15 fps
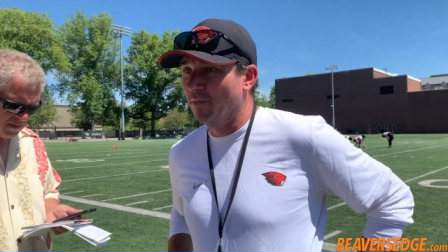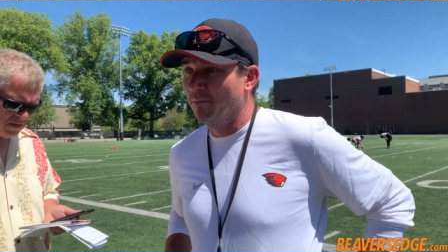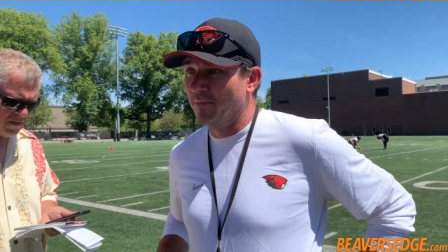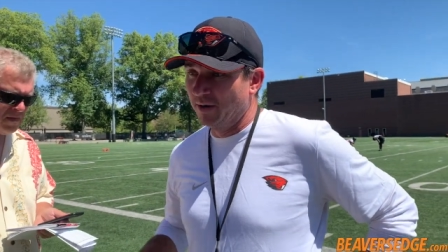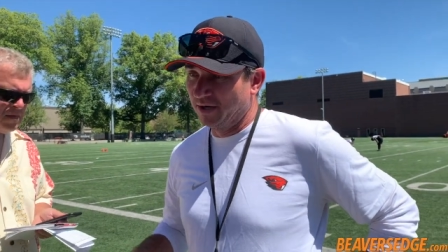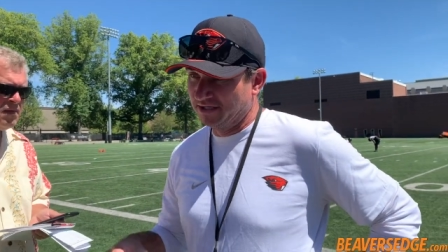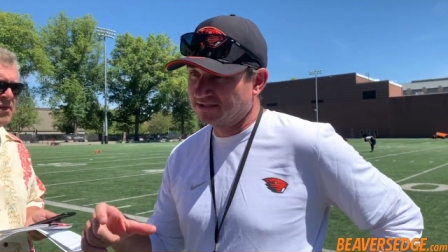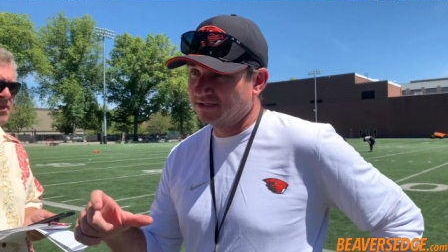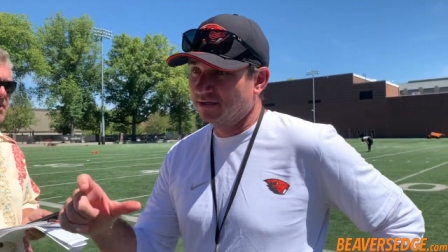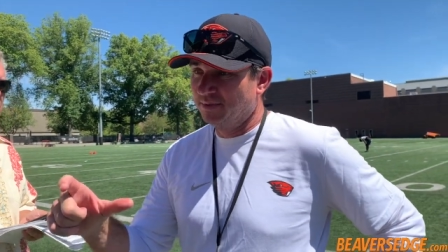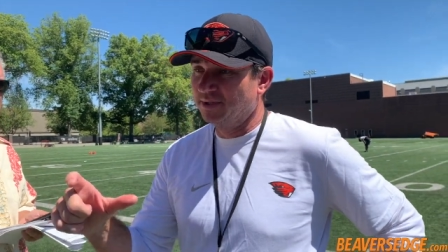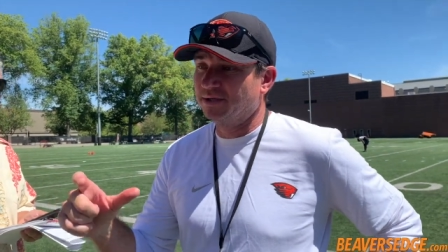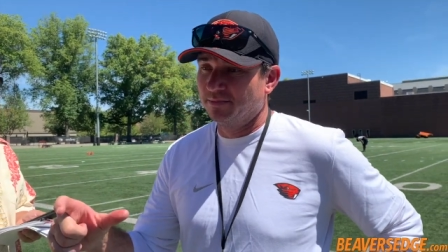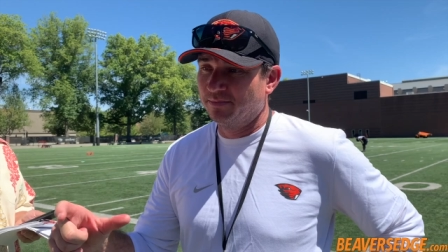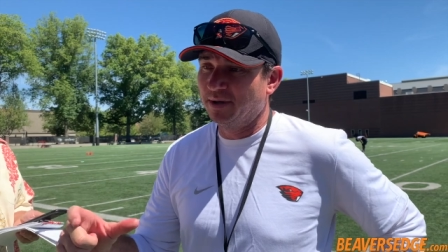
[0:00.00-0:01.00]
but it's going to
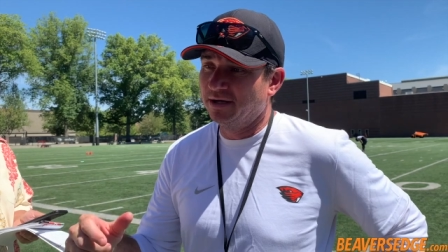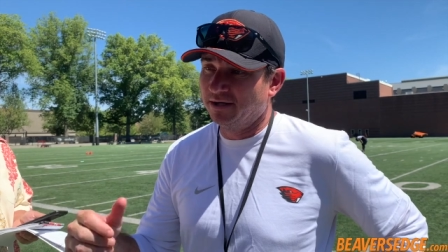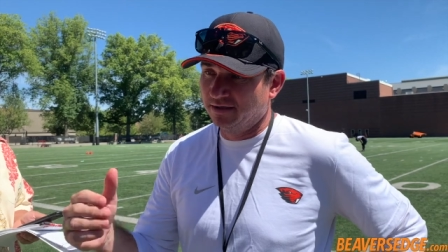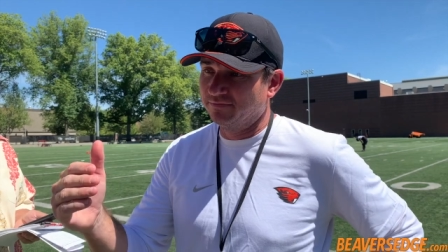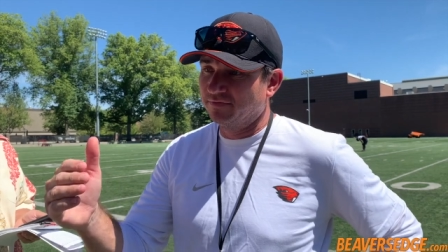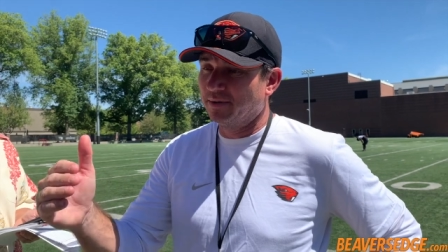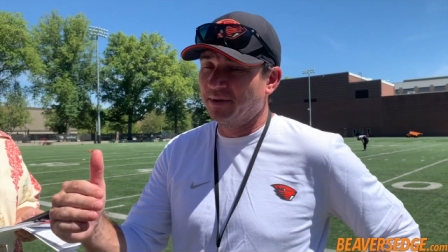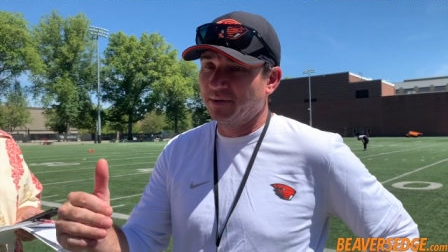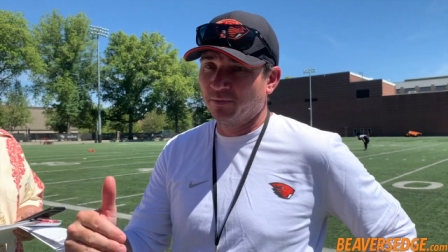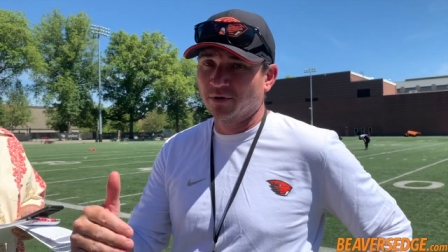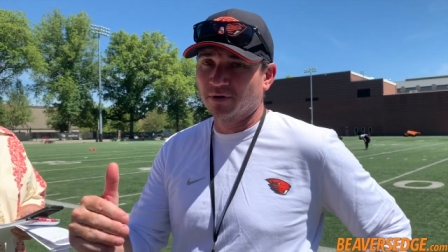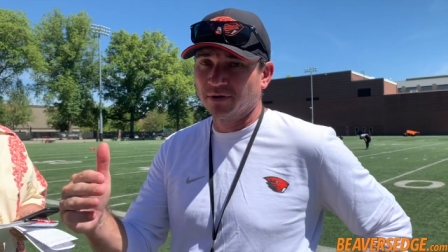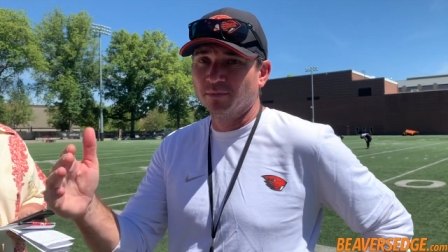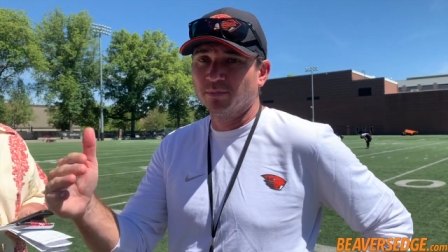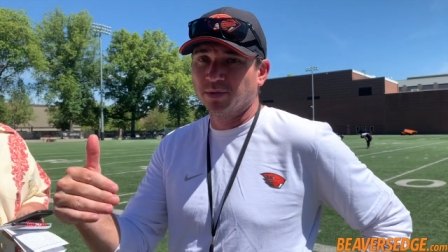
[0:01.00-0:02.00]
be competitive. I mean, we're
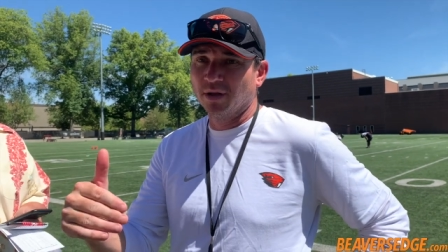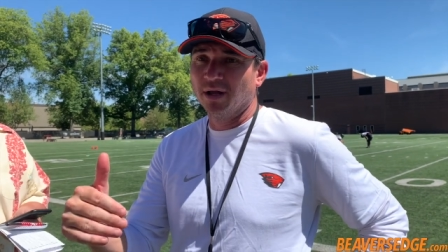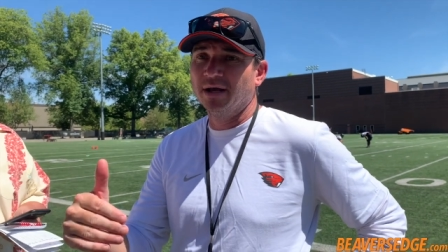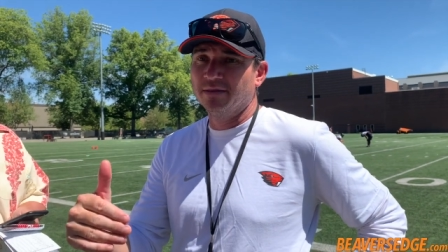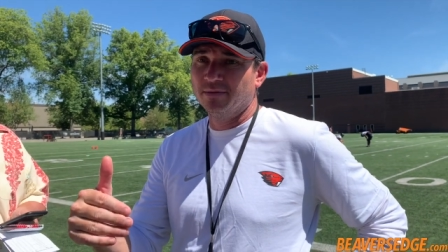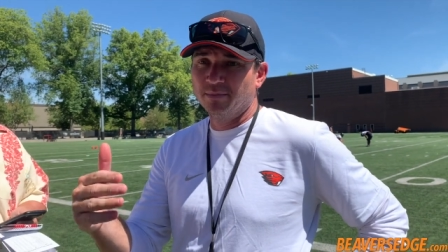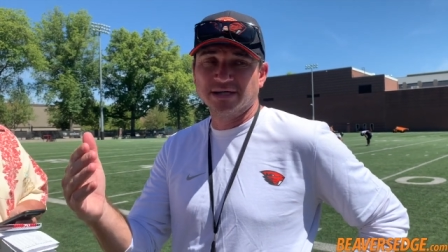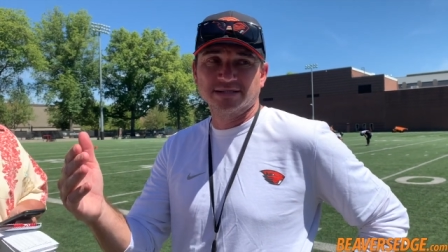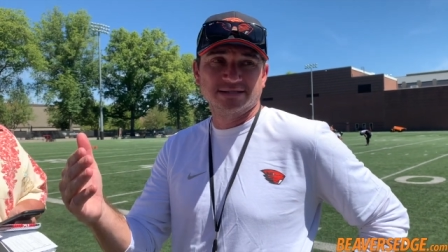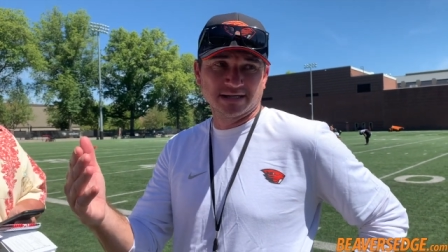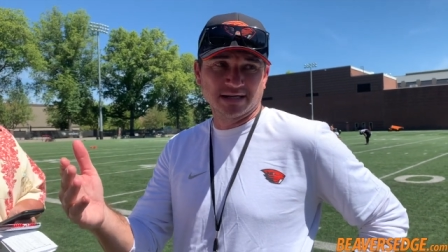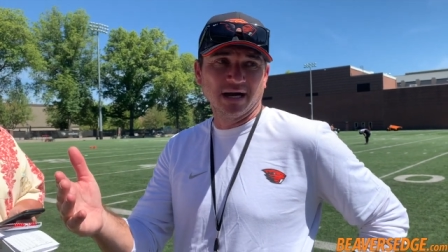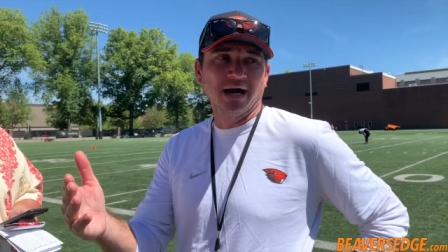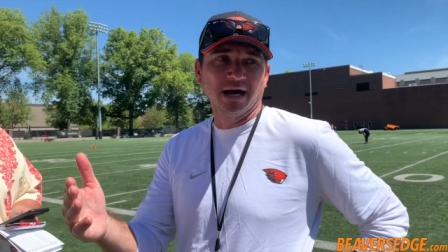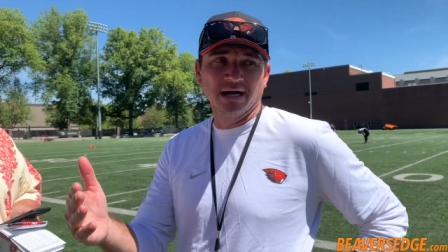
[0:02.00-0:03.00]
going to play best
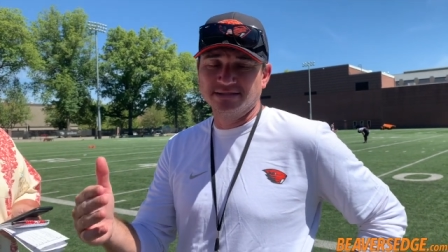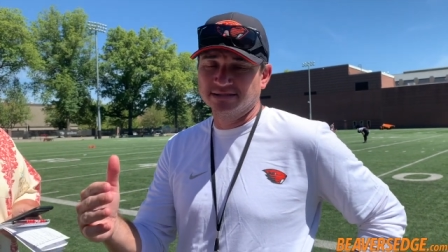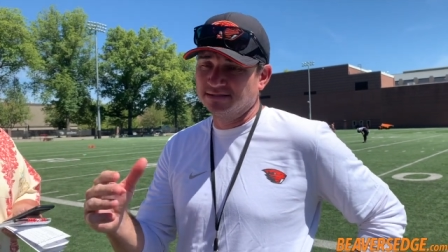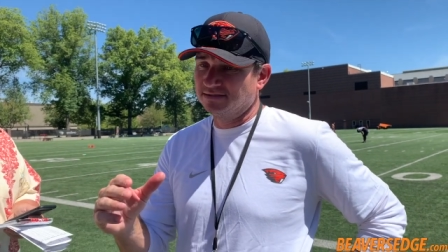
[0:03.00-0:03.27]
guys.